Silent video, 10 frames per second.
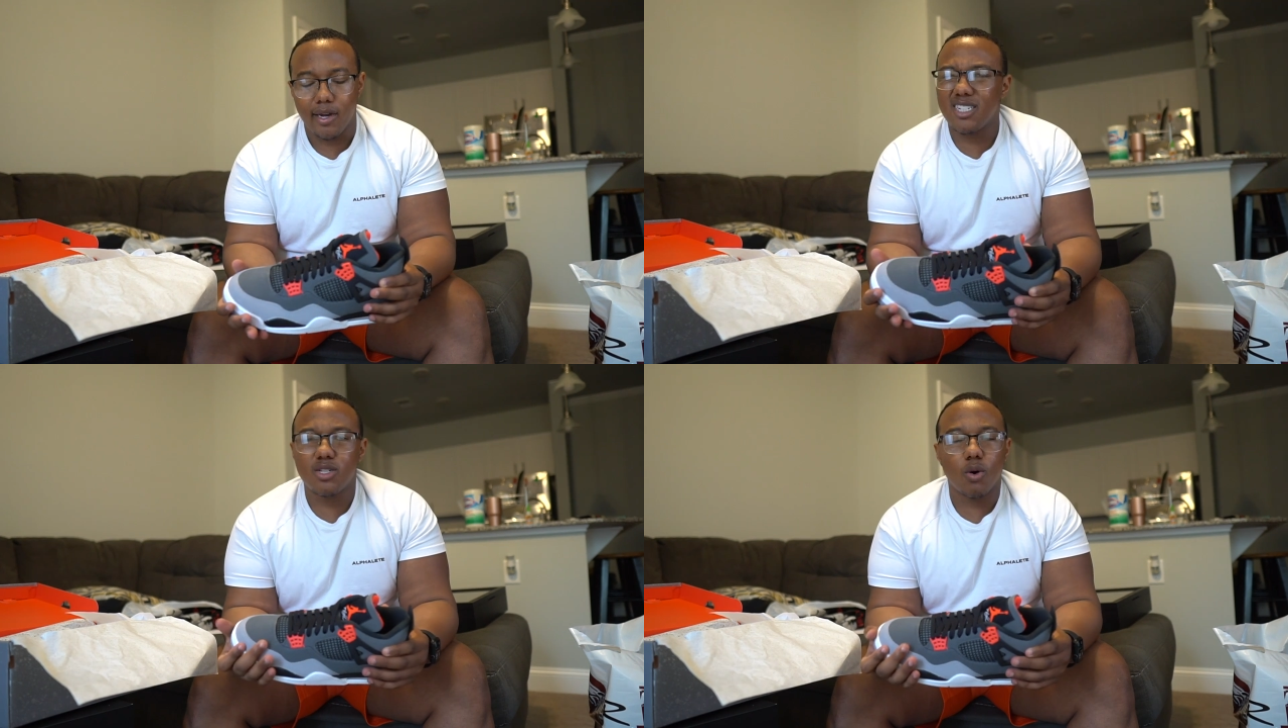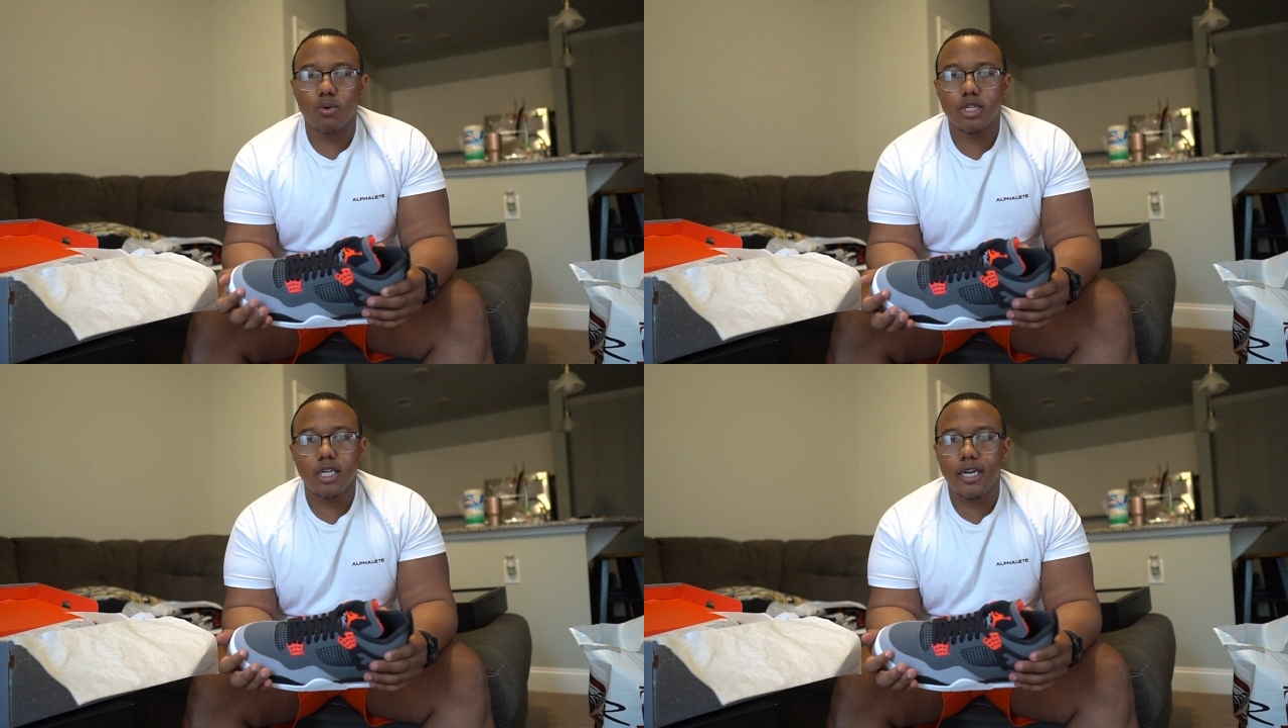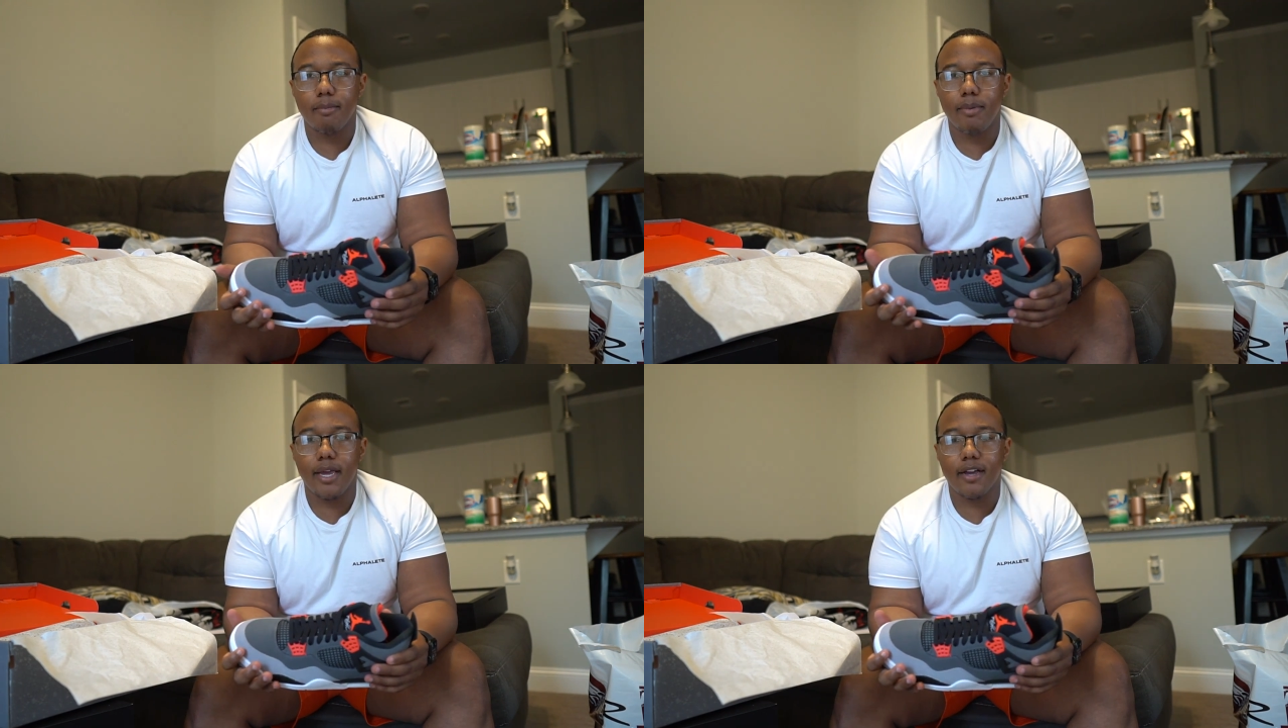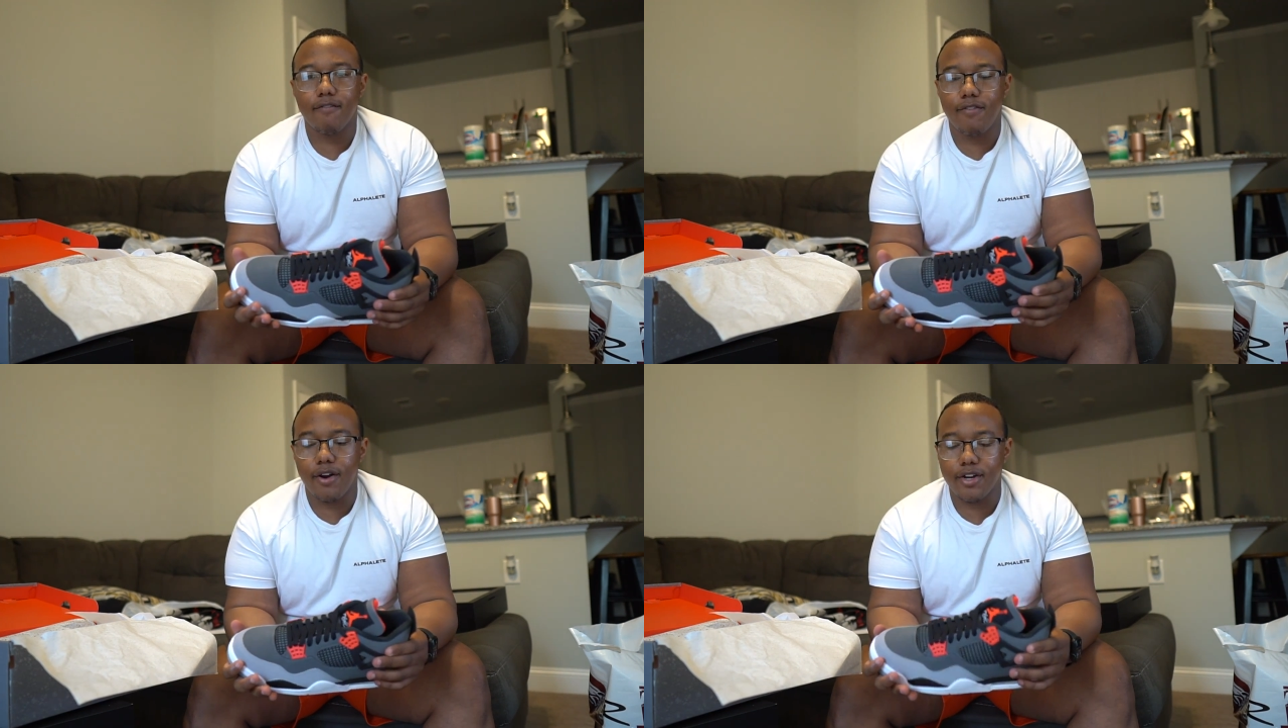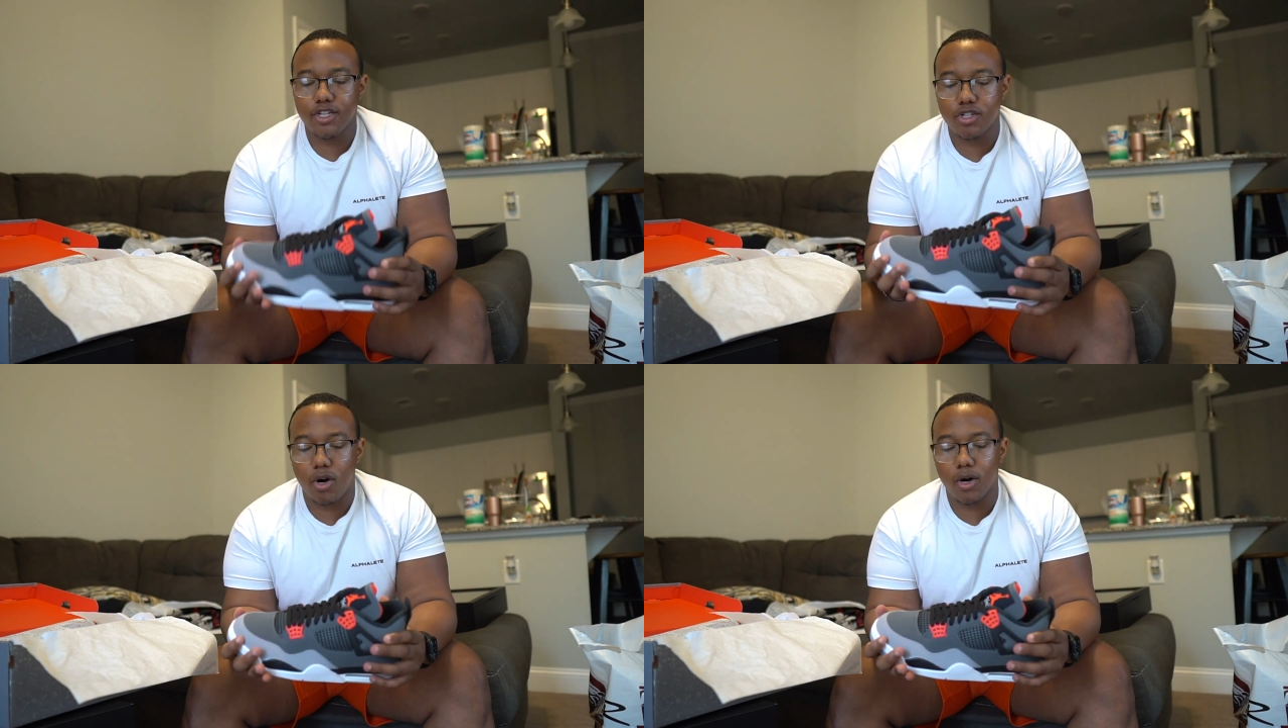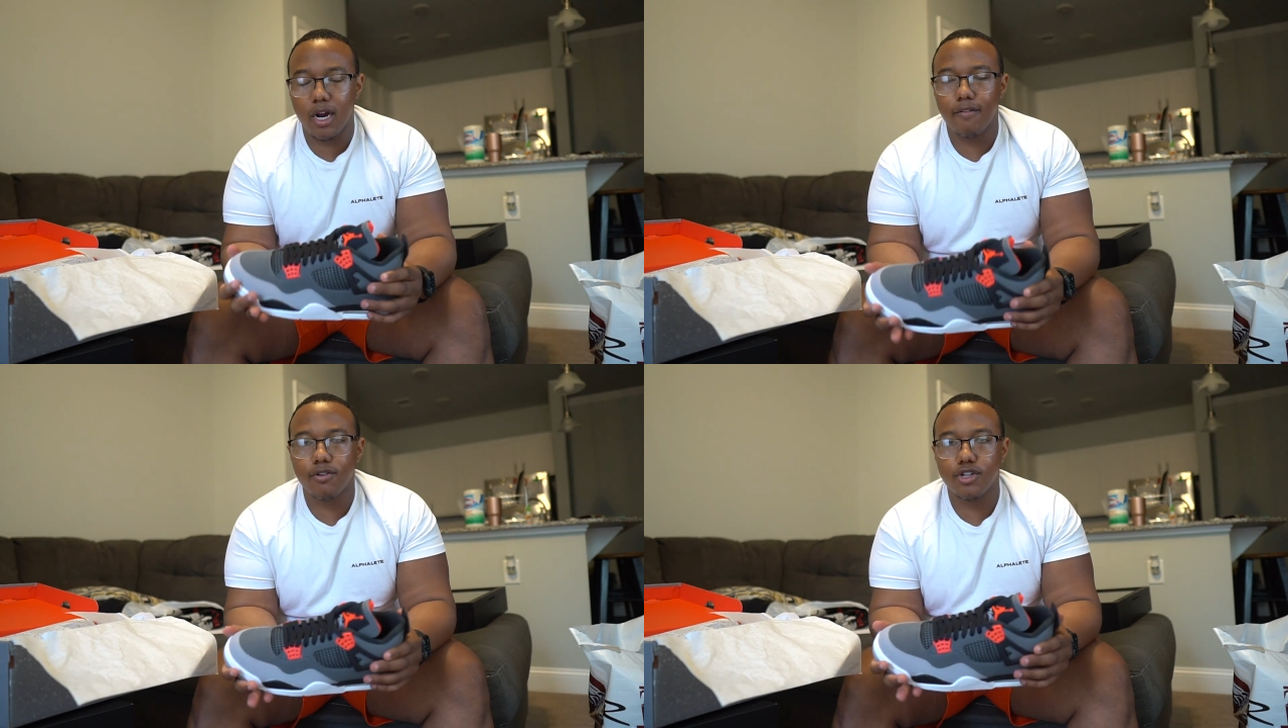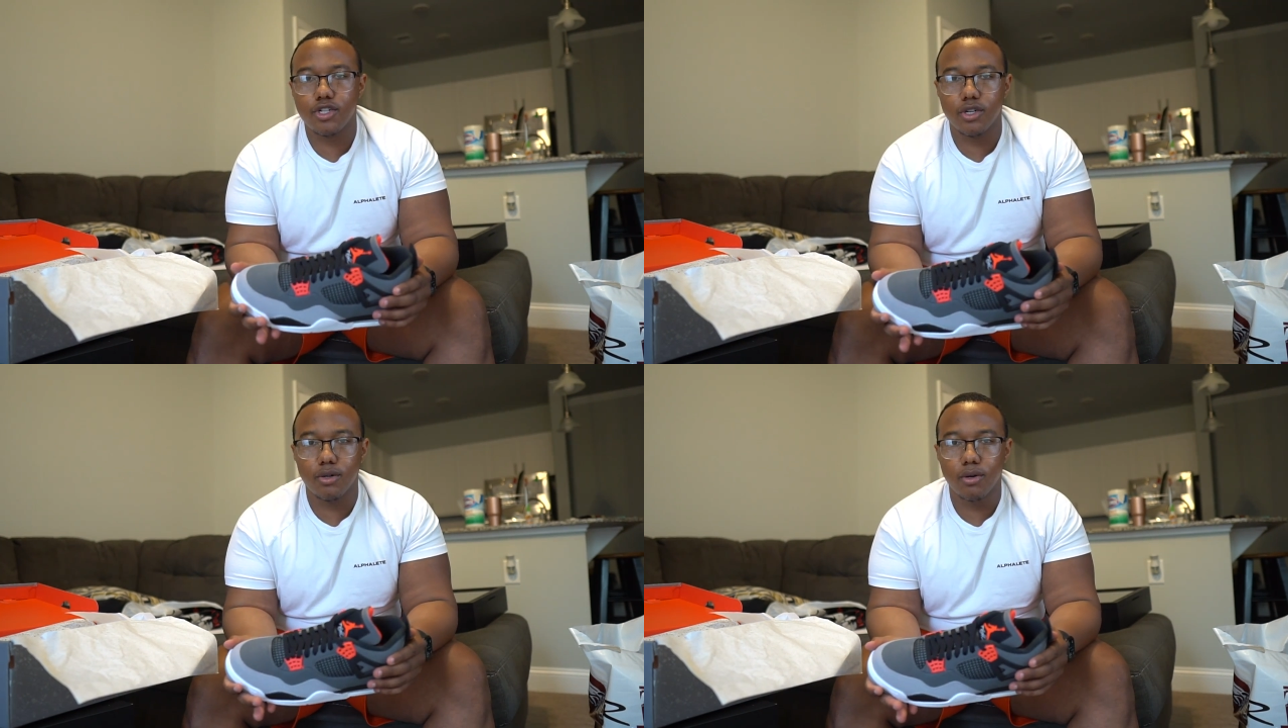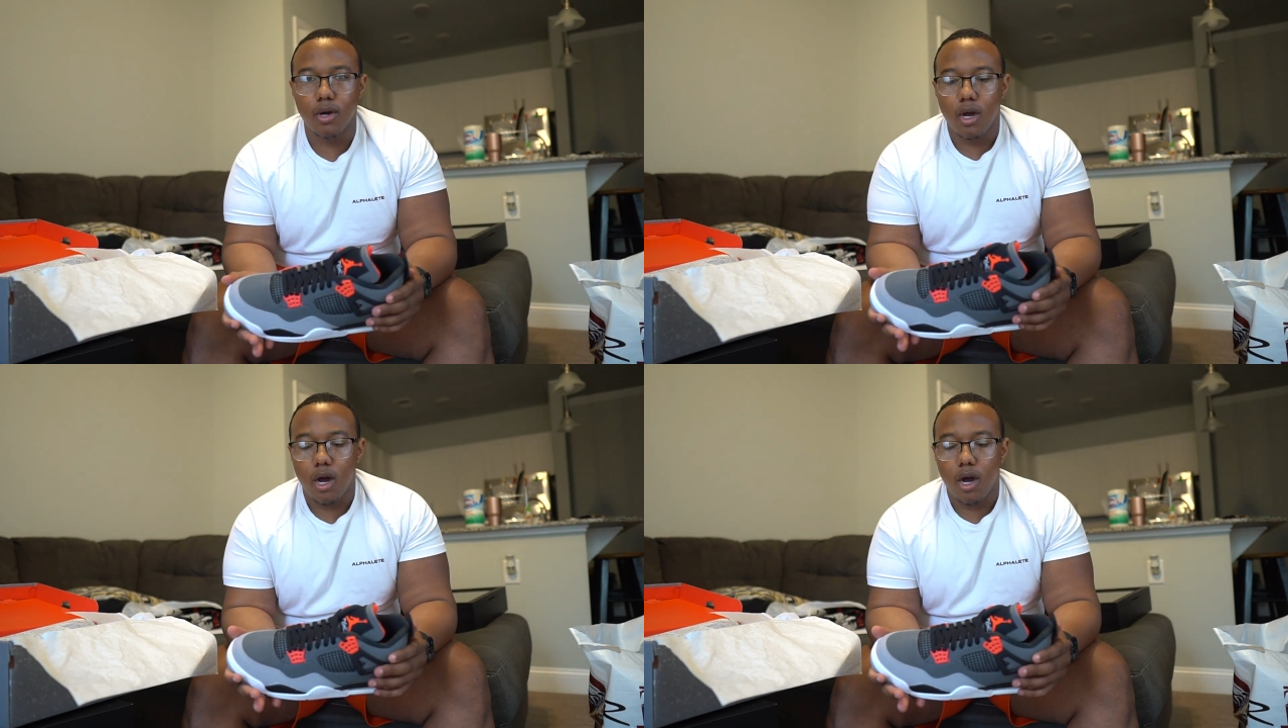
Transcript: Just don't see it being a very sought after shoe.